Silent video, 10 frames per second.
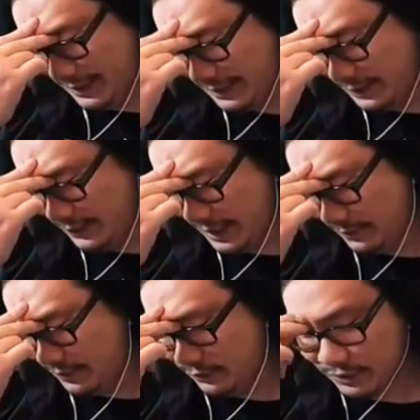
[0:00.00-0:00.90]
like don't
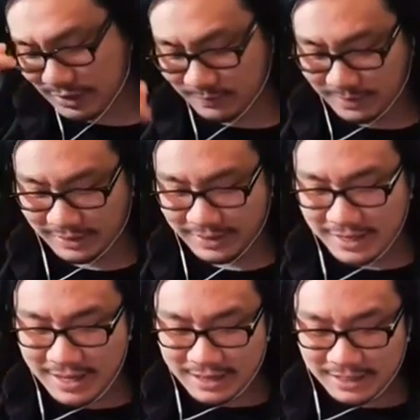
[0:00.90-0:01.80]
hate me for this, but
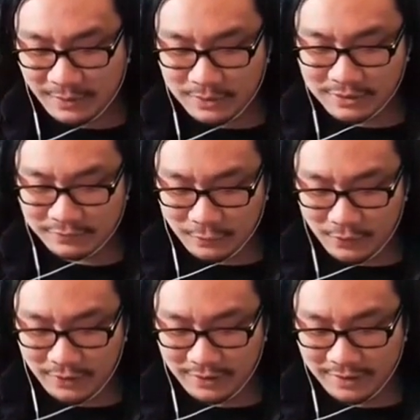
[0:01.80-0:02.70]
that was
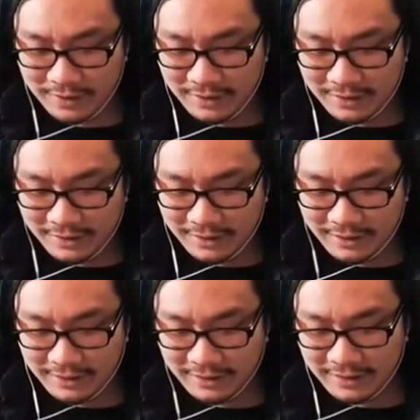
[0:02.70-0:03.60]
for
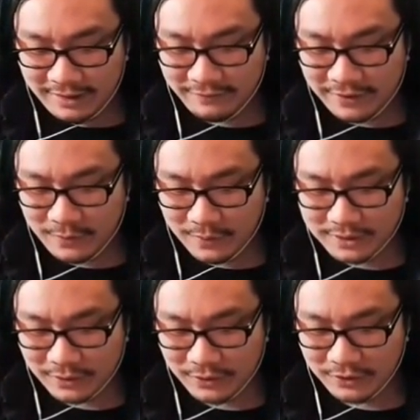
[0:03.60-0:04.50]
uh if
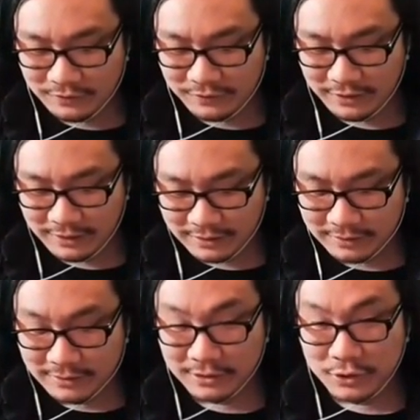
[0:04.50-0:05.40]
anyone's heard of the
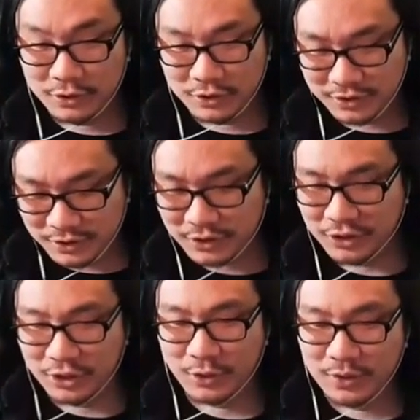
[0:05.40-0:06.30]

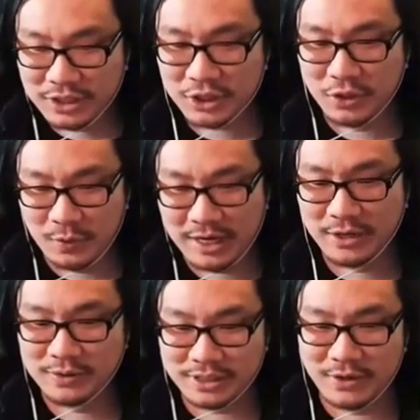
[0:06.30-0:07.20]
the Christian
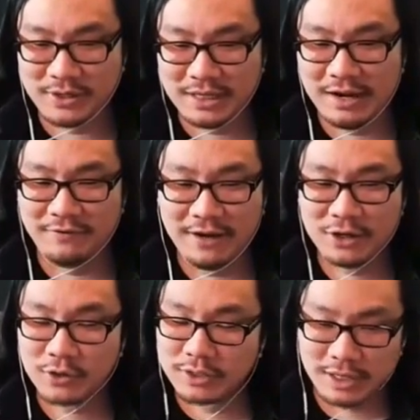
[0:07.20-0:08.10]
radio series
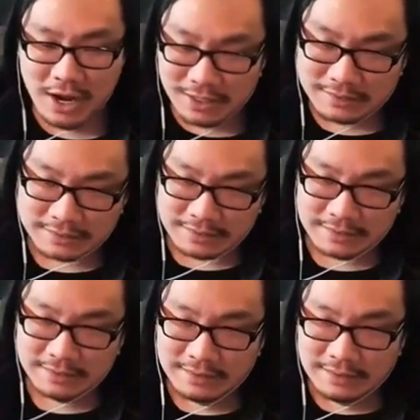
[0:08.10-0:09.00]
Adventures in Odyssey,